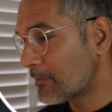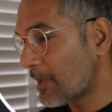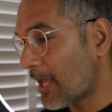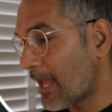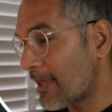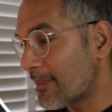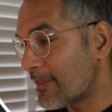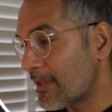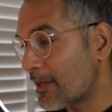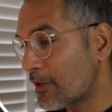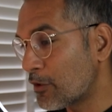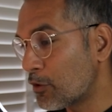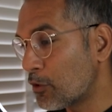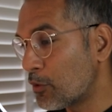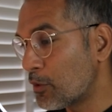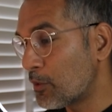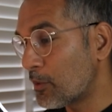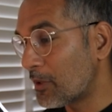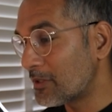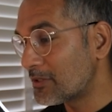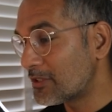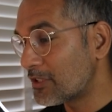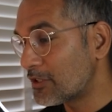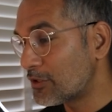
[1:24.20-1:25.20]
and then all we
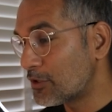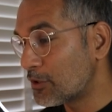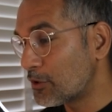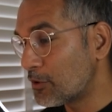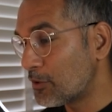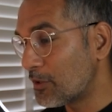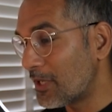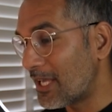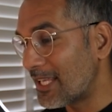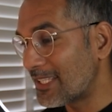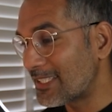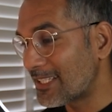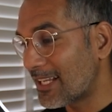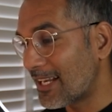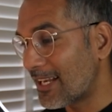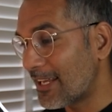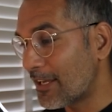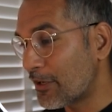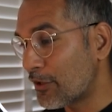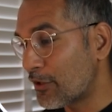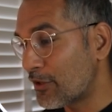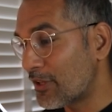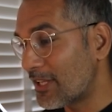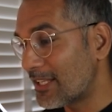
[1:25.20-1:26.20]
want to do is
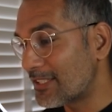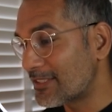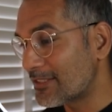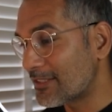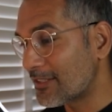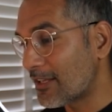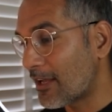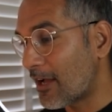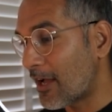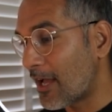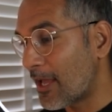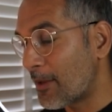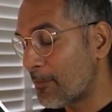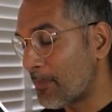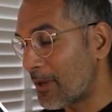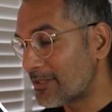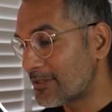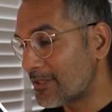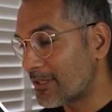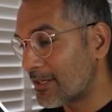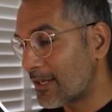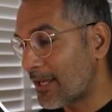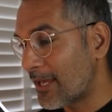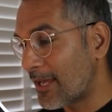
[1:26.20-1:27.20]
click on this sky
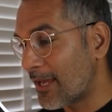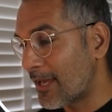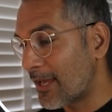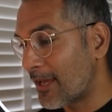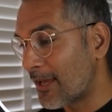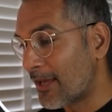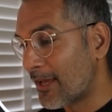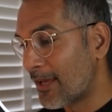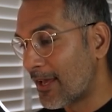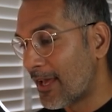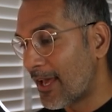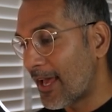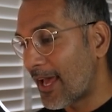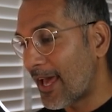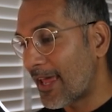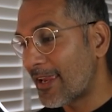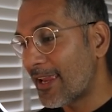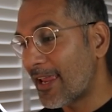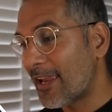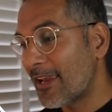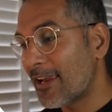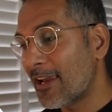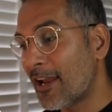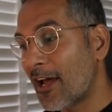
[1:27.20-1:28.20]
button here and
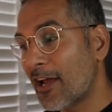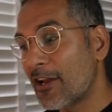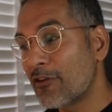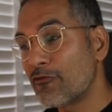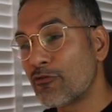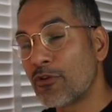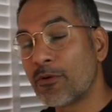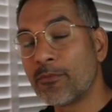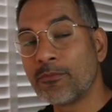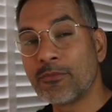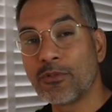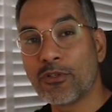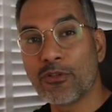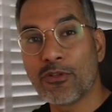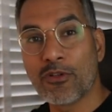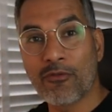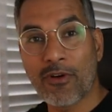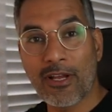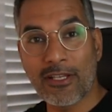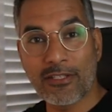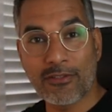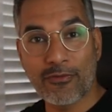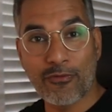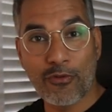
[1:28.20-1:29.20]
let Lightroom do the
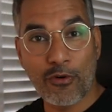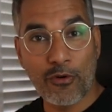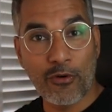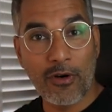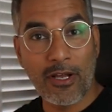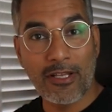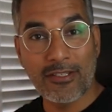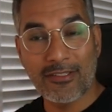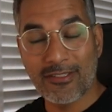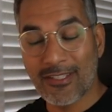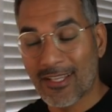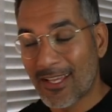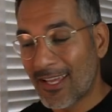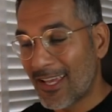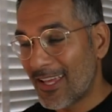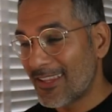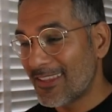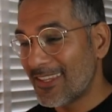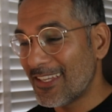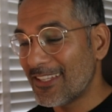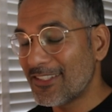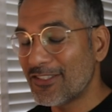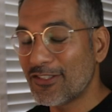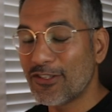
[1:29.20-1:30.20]
rest for us.
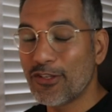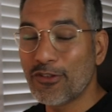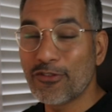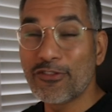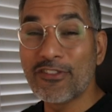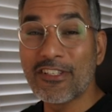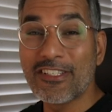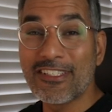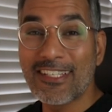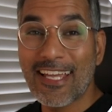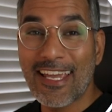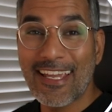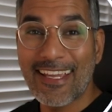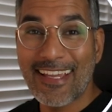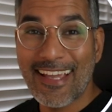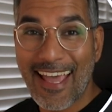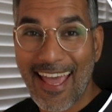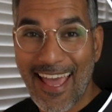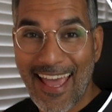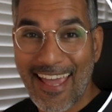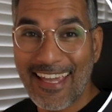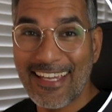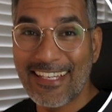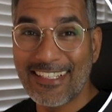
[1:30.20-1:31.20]
This used to take
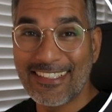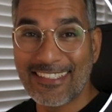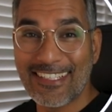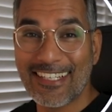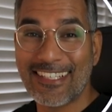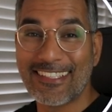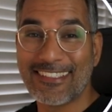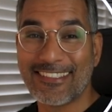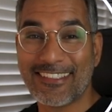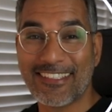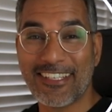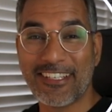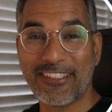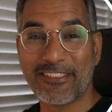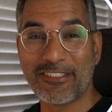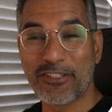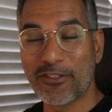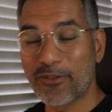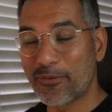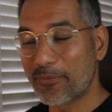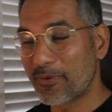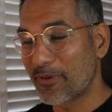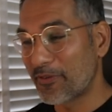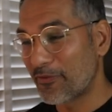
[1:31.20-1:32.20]
ages to
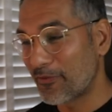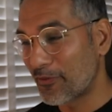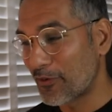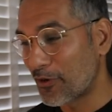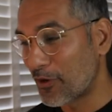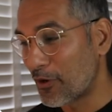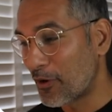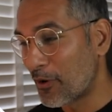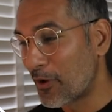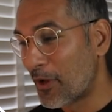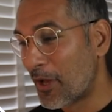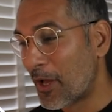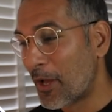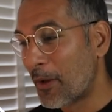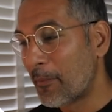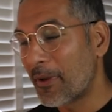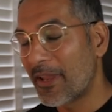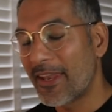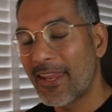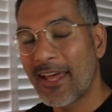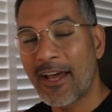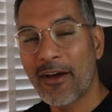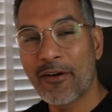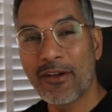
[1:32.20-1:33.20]
do before,
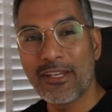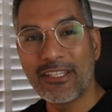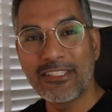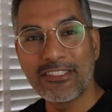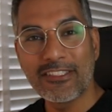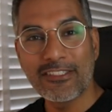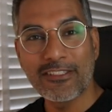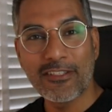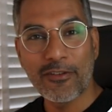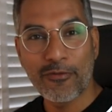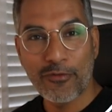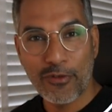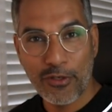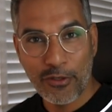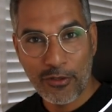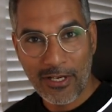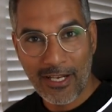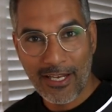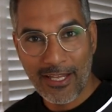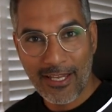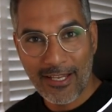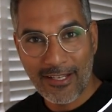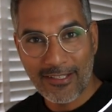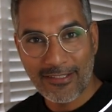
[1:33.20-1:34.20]
but now in just a few
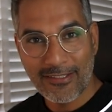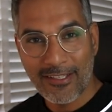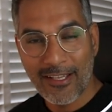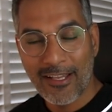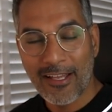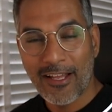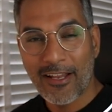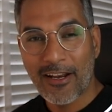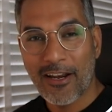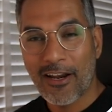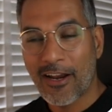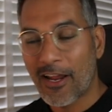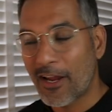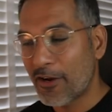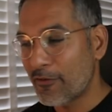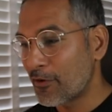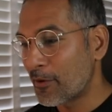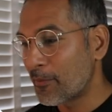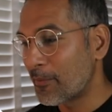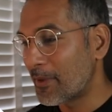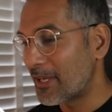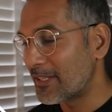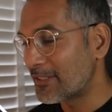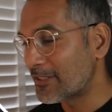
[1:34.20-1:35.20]
clicks,
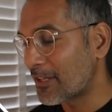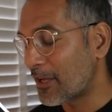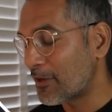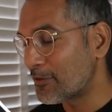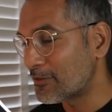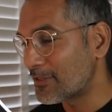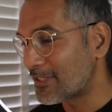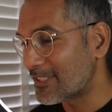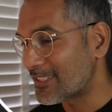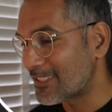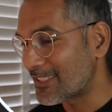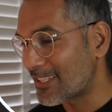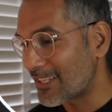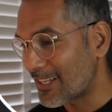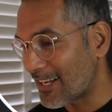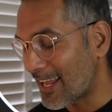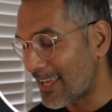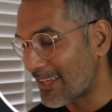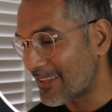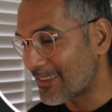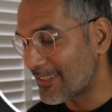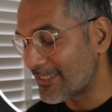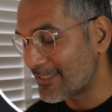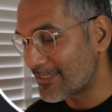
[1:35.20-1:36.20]
Lightroom is going to
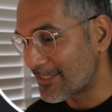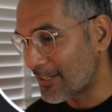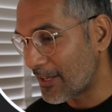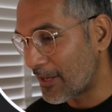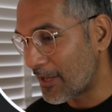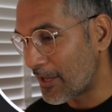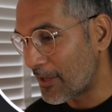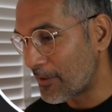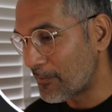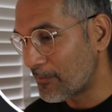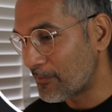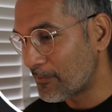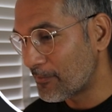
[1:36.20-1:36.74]
select the sky.